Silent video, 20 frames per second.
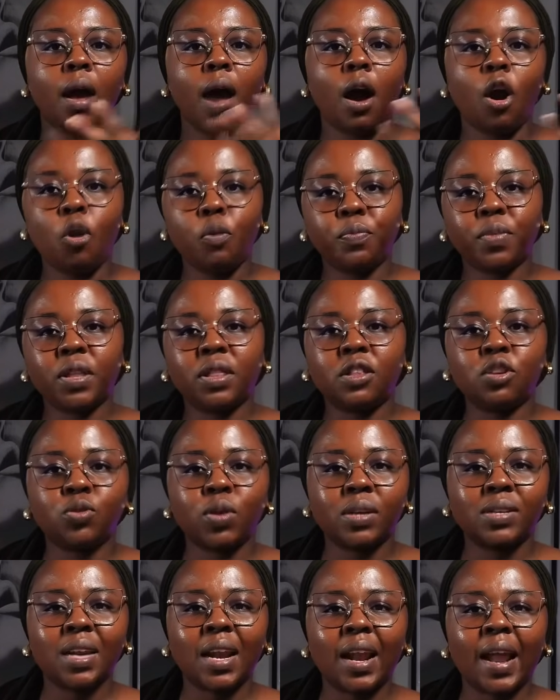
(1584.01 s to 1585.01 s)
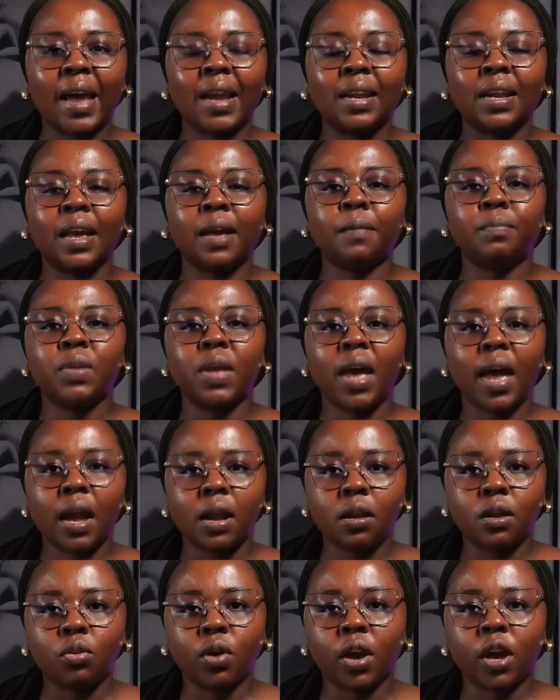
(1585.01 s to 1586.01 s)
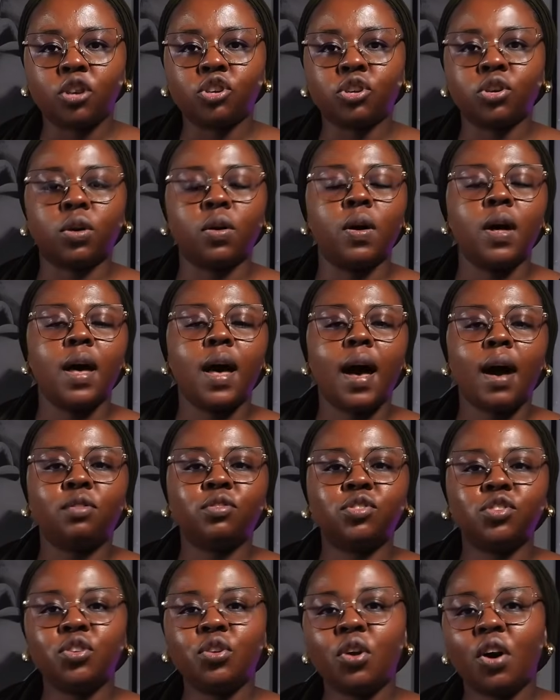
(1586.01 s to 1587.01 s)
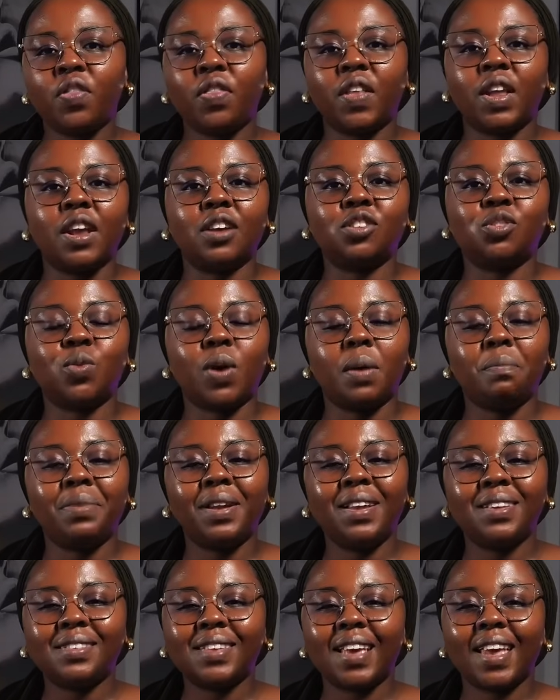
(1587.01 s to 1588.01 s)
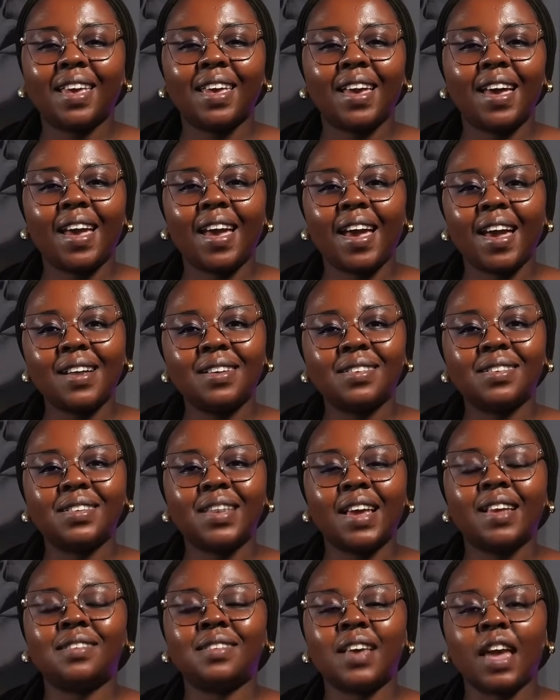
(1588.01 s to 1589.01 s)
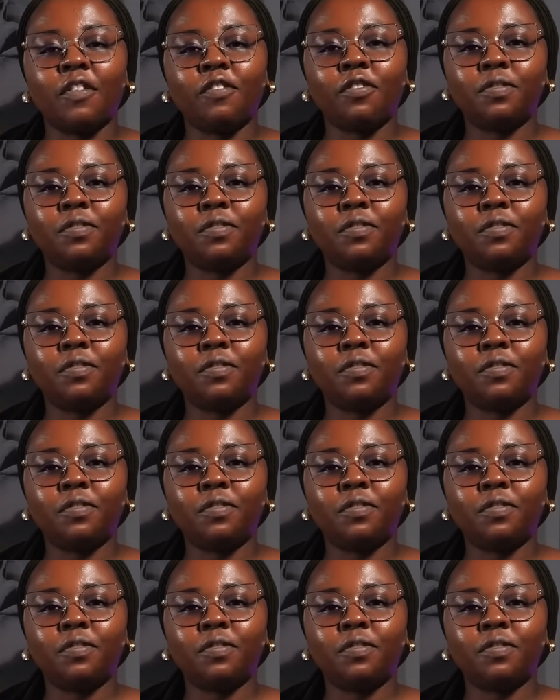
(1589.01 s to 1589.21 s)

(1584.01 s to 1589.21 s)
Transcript: I hope that this was enlightening and educational. I'll see you on the next one. Please take care and stay safe.